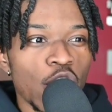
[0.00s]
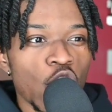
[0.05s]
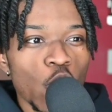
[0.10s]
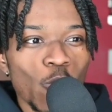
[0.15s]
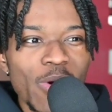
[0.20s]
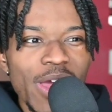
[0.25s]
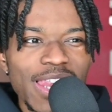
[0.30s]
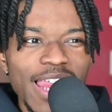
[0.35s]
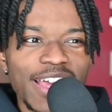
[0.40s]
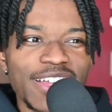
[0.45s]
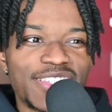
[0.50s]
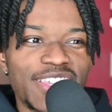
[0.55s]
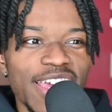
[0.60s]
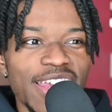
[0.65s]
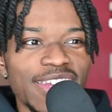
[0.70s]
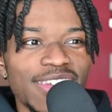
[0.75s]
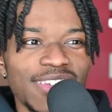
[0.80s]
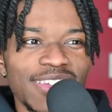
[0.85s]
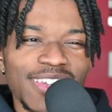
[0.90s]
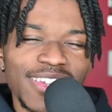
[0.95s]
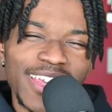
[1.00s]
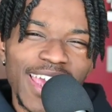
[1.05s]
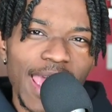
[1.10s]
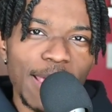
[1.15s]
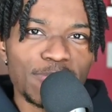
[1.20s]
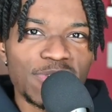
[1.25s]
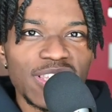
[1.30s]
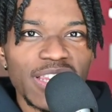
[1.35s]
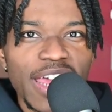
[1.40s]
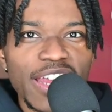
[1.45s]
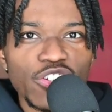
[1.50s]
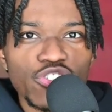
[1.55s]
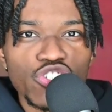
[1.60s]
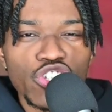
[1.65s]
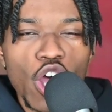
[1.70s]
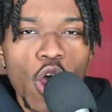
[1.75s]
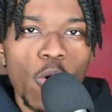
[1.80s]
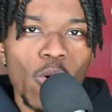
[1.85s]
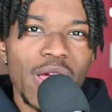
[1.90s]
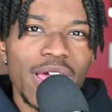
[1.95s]
We had like a 10 game slate or
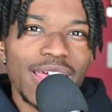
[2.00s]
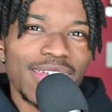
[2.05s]
so.